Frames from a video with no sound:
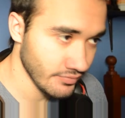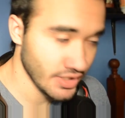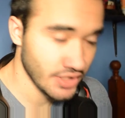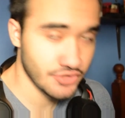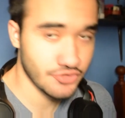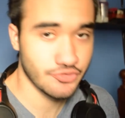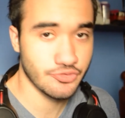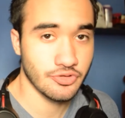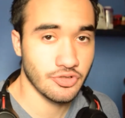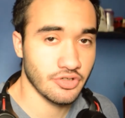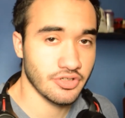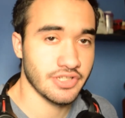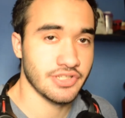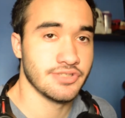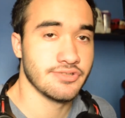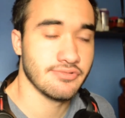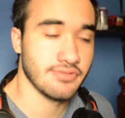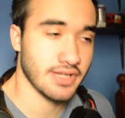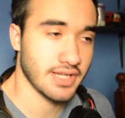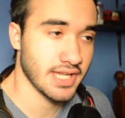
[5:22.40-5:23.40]
to log
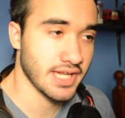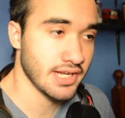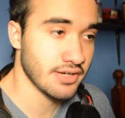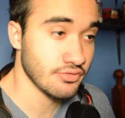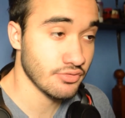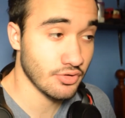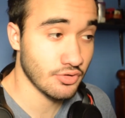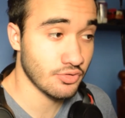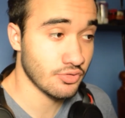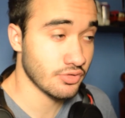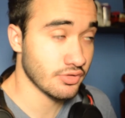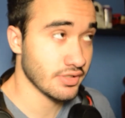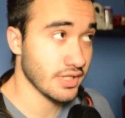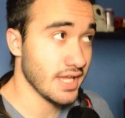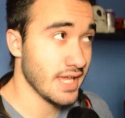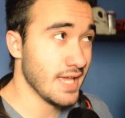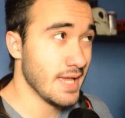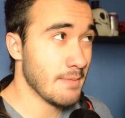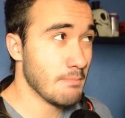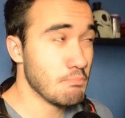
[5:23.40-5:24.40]
into an account. Or
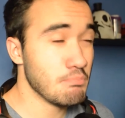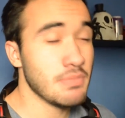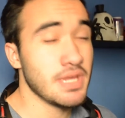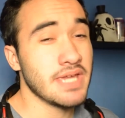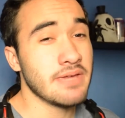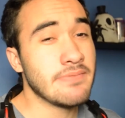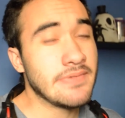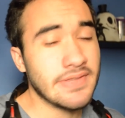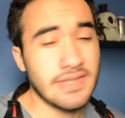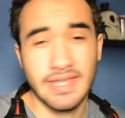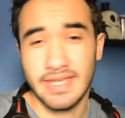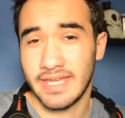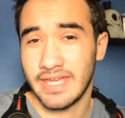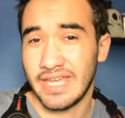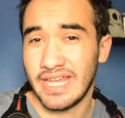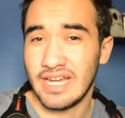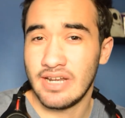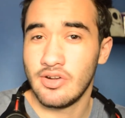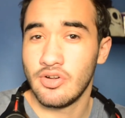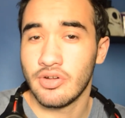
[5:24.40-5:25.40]
maybe they
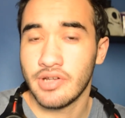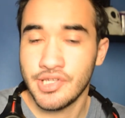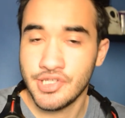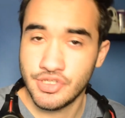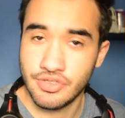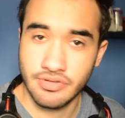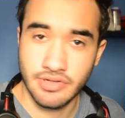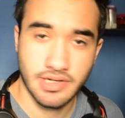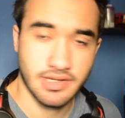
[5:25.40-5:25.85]
can log into